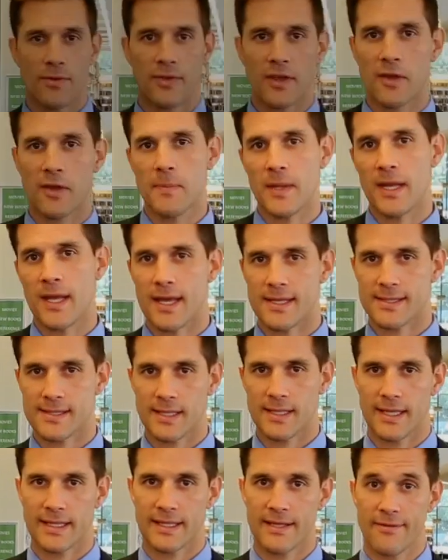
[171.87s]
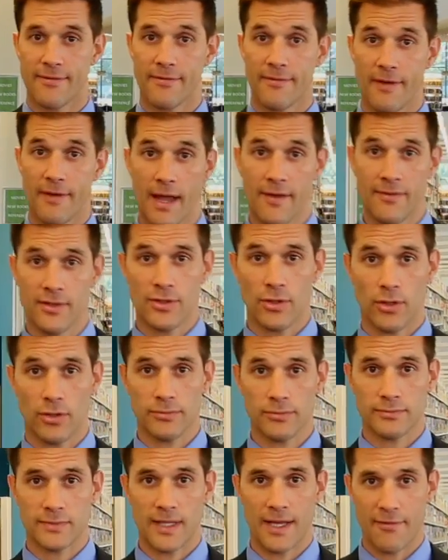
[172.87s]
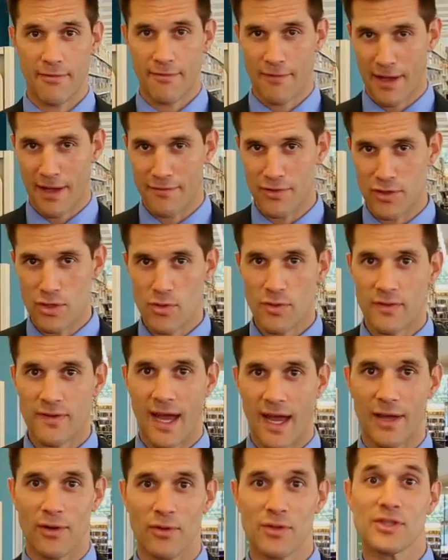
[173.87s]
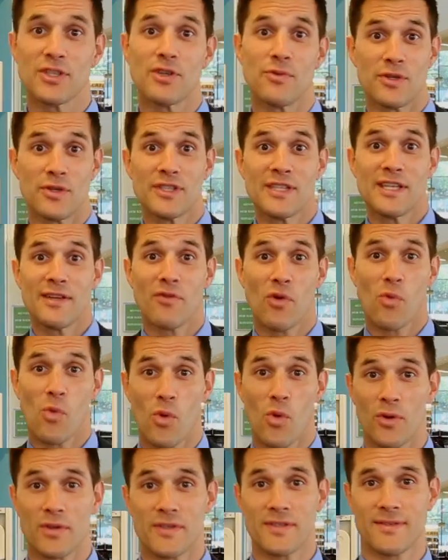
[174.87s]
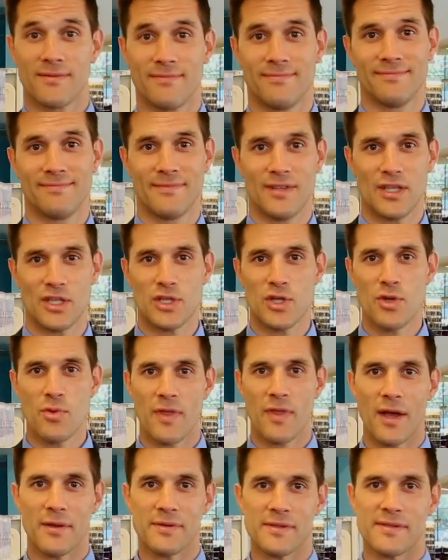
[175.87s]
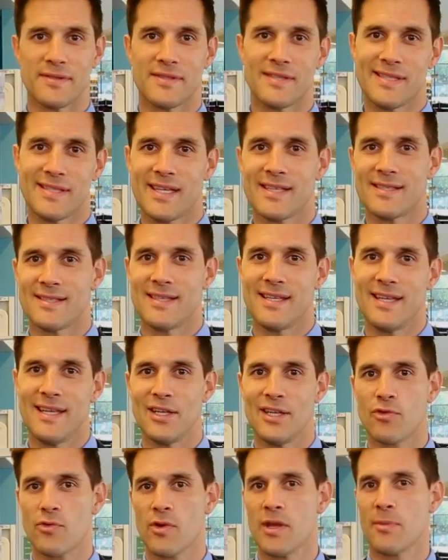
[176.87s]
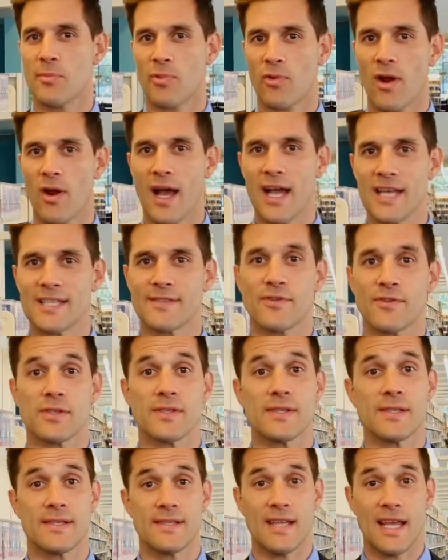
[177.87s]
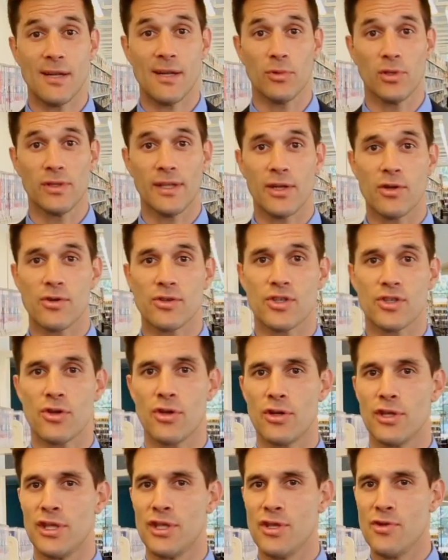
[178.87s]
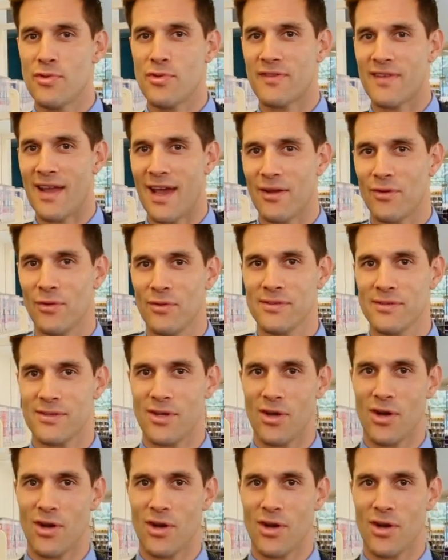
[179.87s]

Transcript: year, the committee has selected five adult and five youth titles to receive awards. The 2016 Green Prize for Sustainable Literature youth titles